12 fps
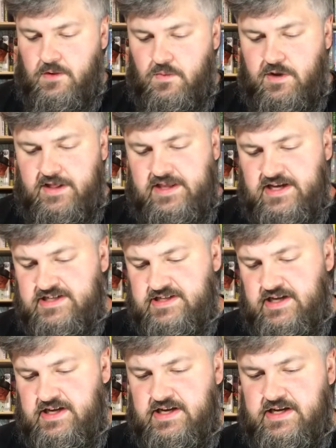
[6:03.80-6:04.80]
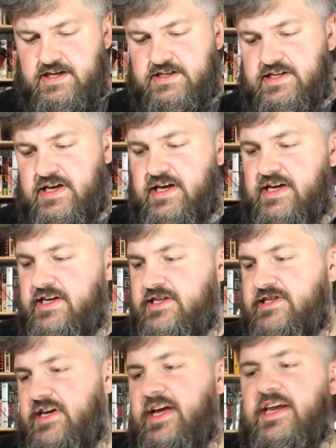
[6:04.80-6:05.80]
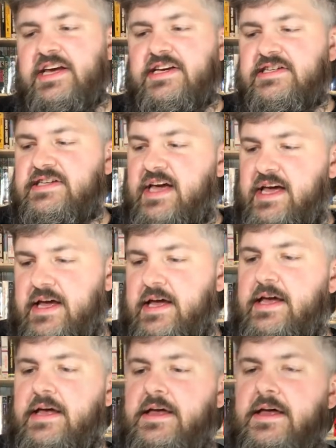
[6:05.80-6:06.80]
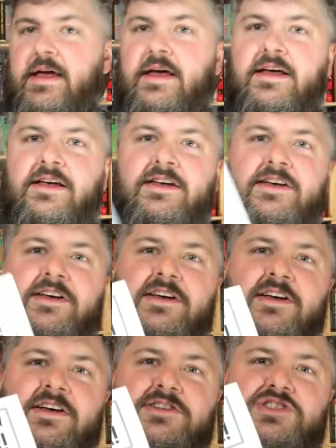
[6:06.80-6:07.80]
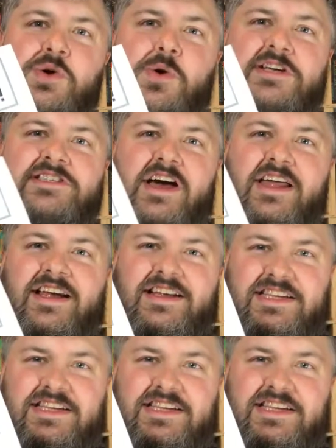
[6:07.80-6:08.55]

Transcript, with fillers: What this is, is it is a Joe Exotic